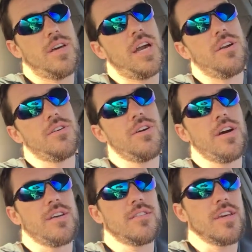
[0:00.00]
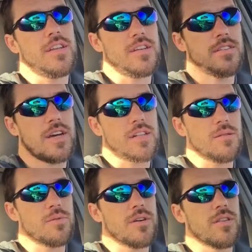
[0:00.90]
I don't know how to say it exactly,
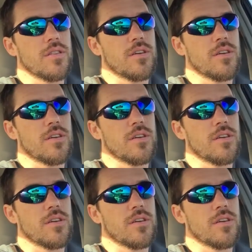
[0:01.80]
but